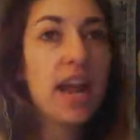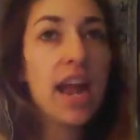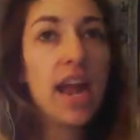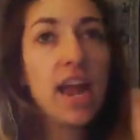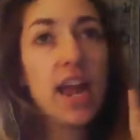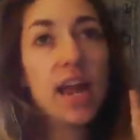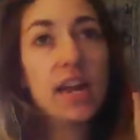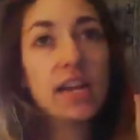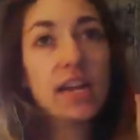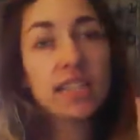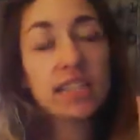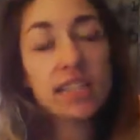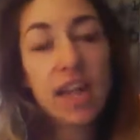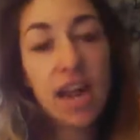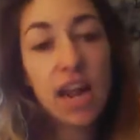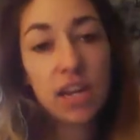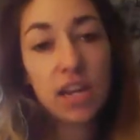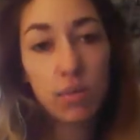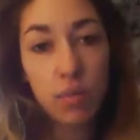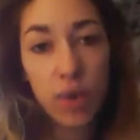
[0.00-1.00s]
And
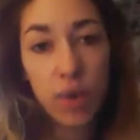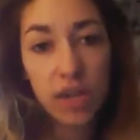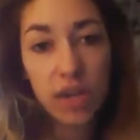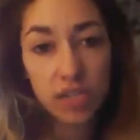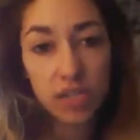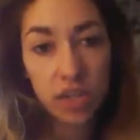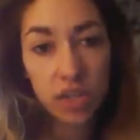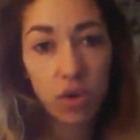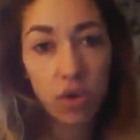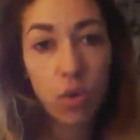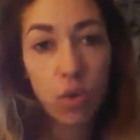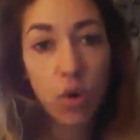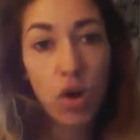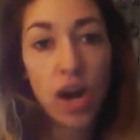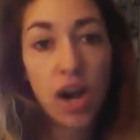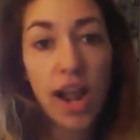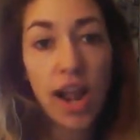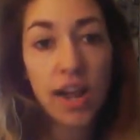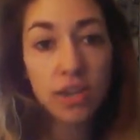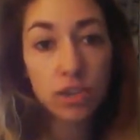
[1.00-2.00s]
instead he went to the
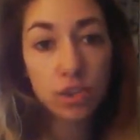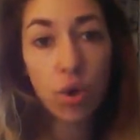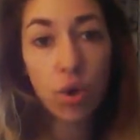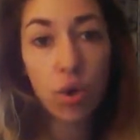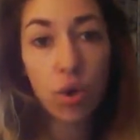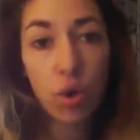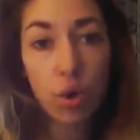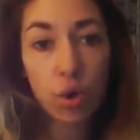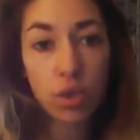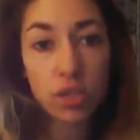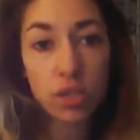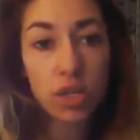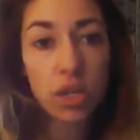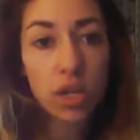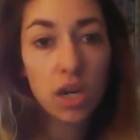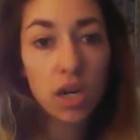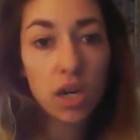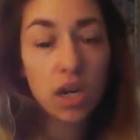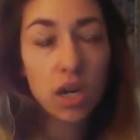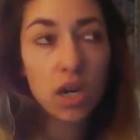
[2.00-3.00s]
court and told
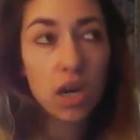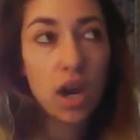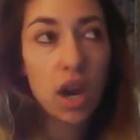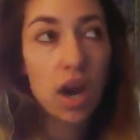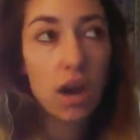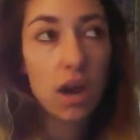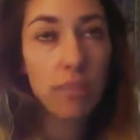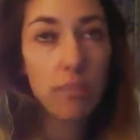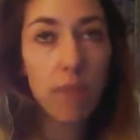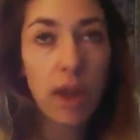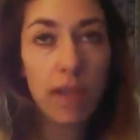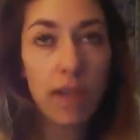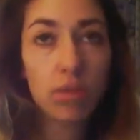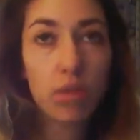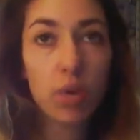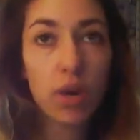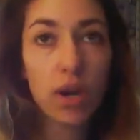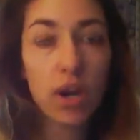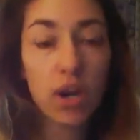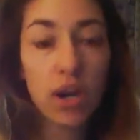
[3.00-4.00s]
my
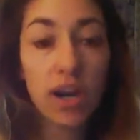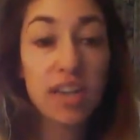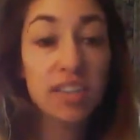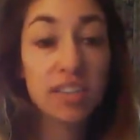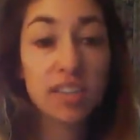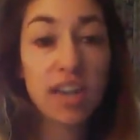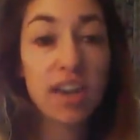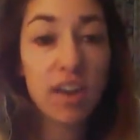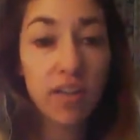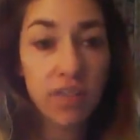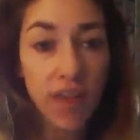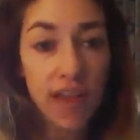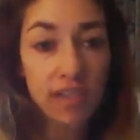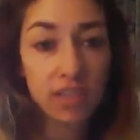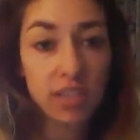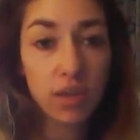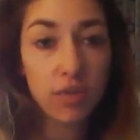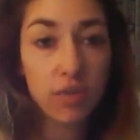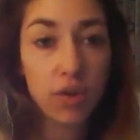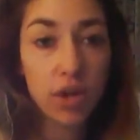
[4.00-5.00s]
lawyer, instead of
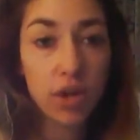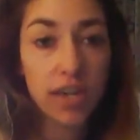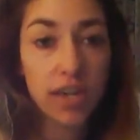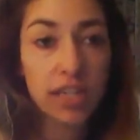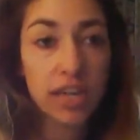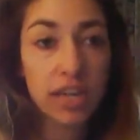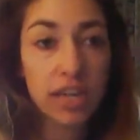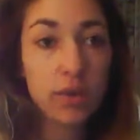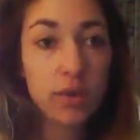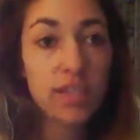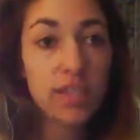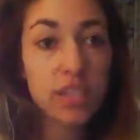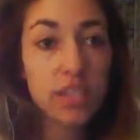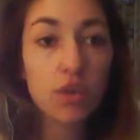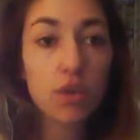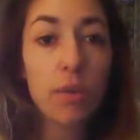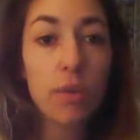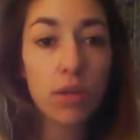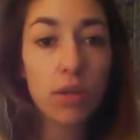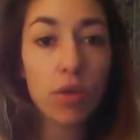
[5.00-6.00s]
asking for a continuance, he
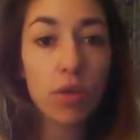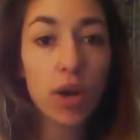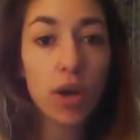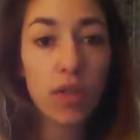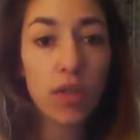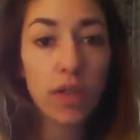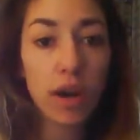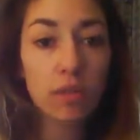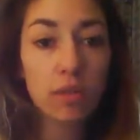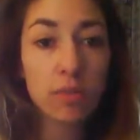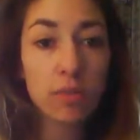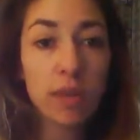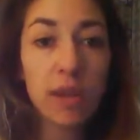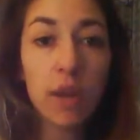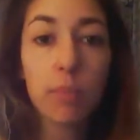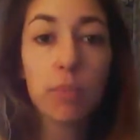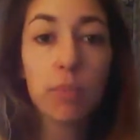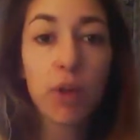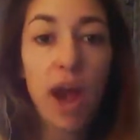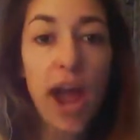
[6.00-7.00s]
told my lawyer that I was being
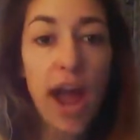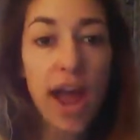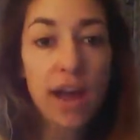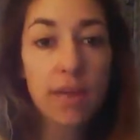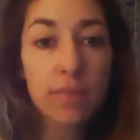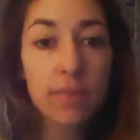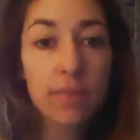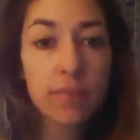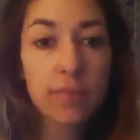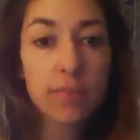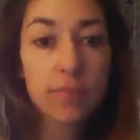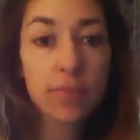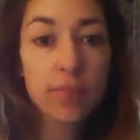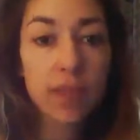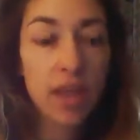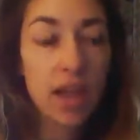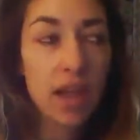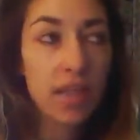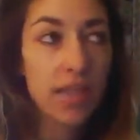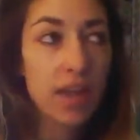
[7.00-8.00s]
a brat
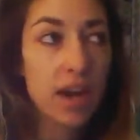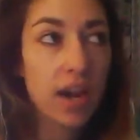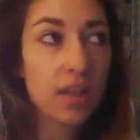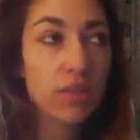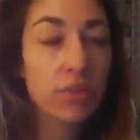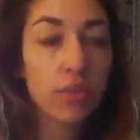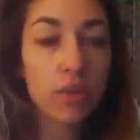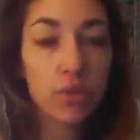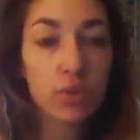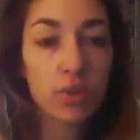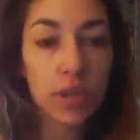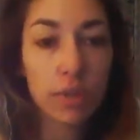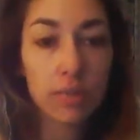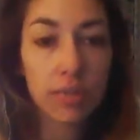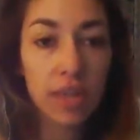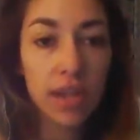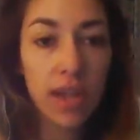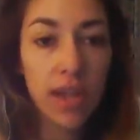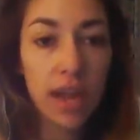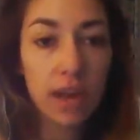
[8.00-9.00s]
and that I threw
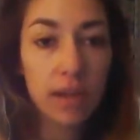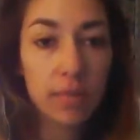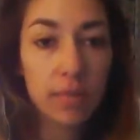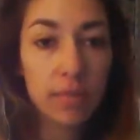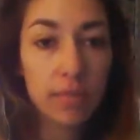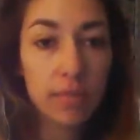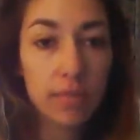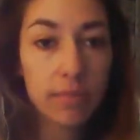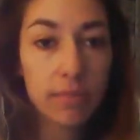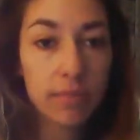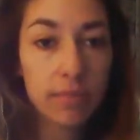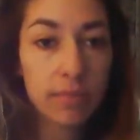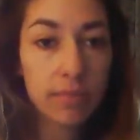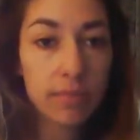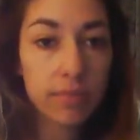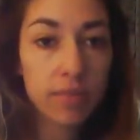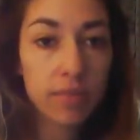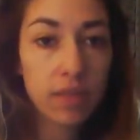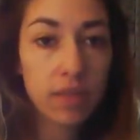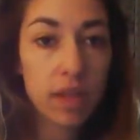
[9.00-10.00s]
something at him
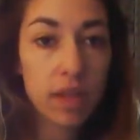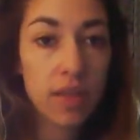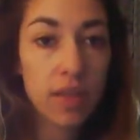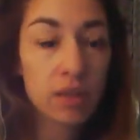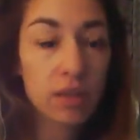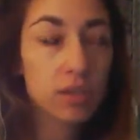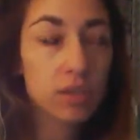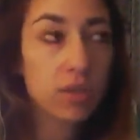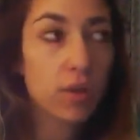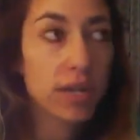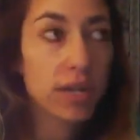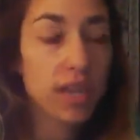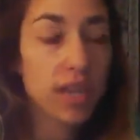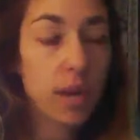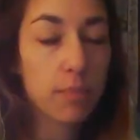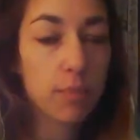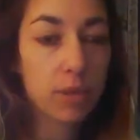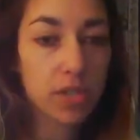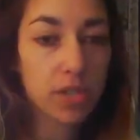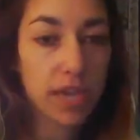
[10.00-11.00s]
and that I was throwing a
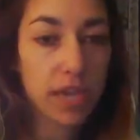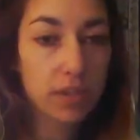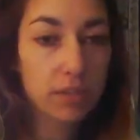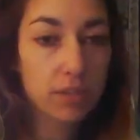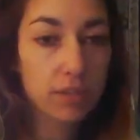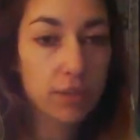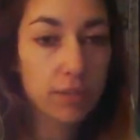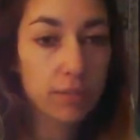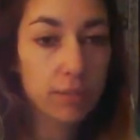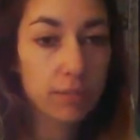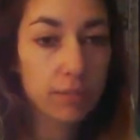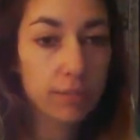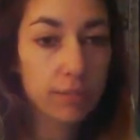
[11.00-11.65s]
temper tantrum.